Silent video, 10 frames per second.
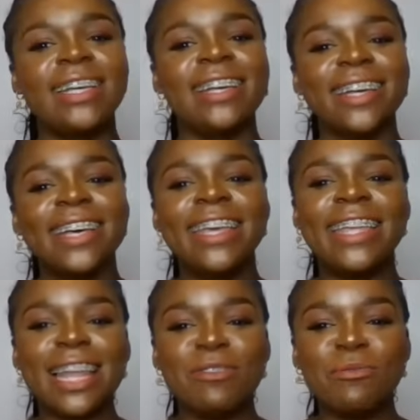
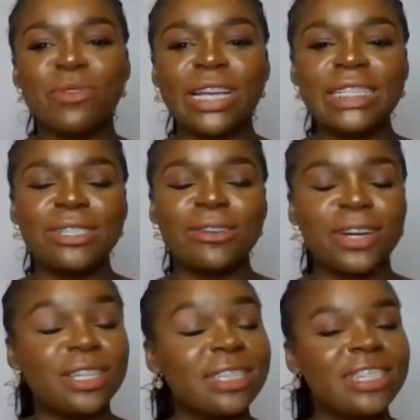
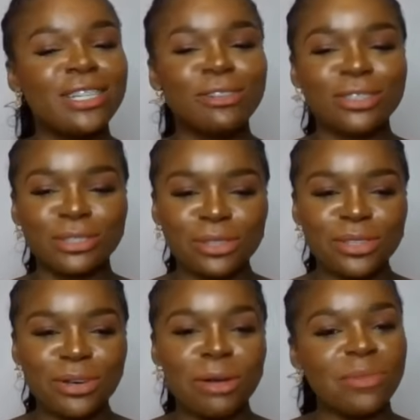11.01. She looked good though.